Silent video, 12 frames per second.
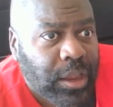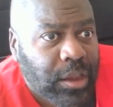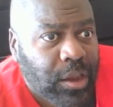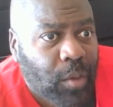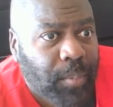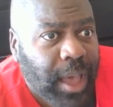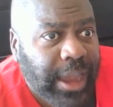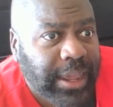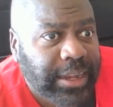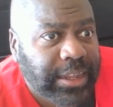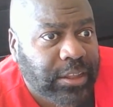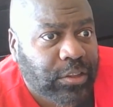nobody
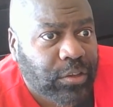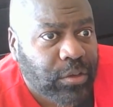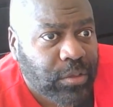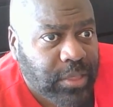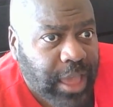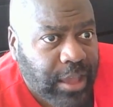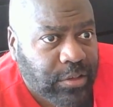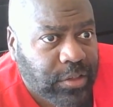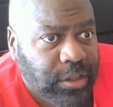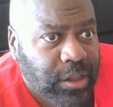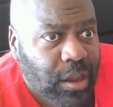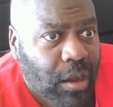did
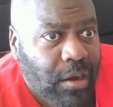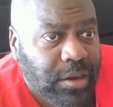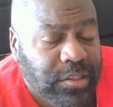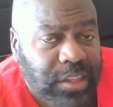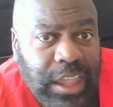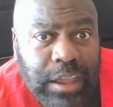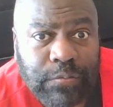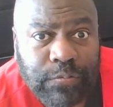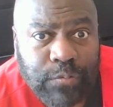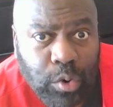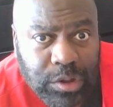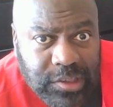2,000 yards in
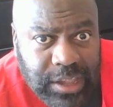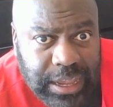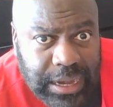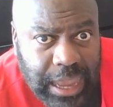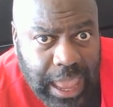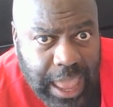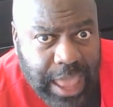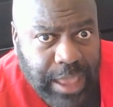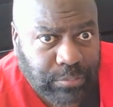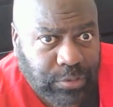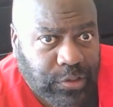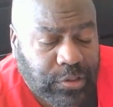14
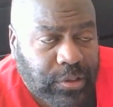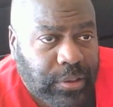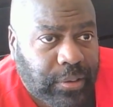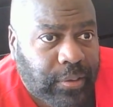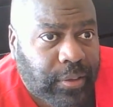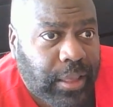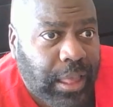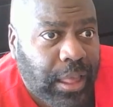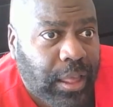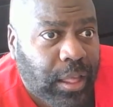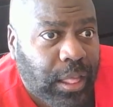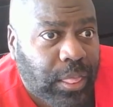games
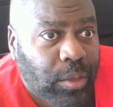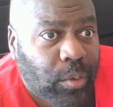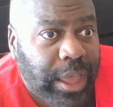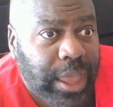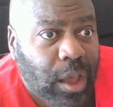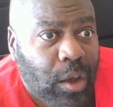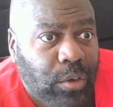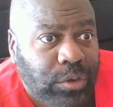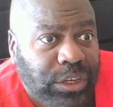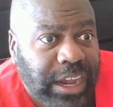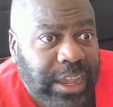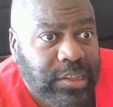the way
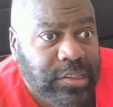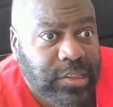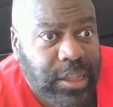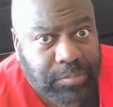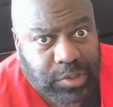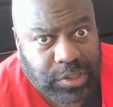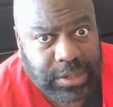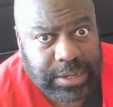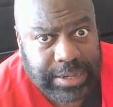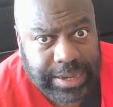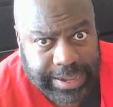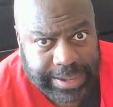O.J.
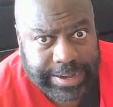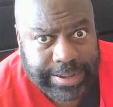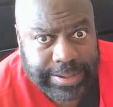Simpson did.